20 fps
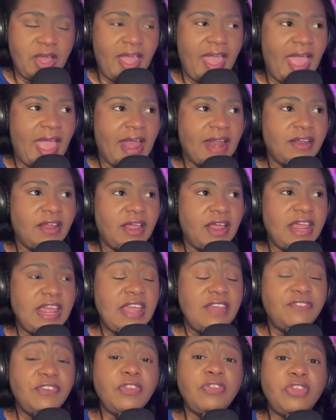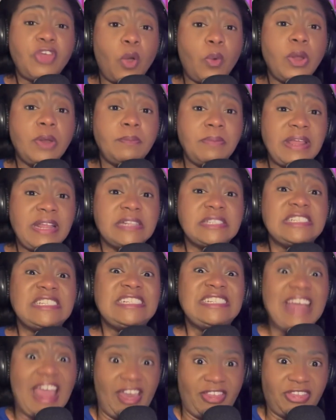And even though it means
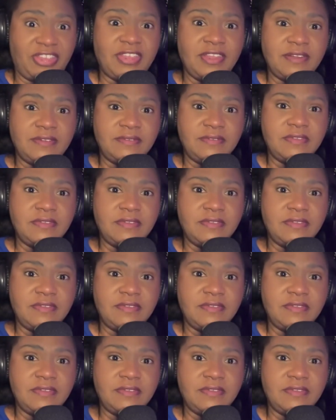death,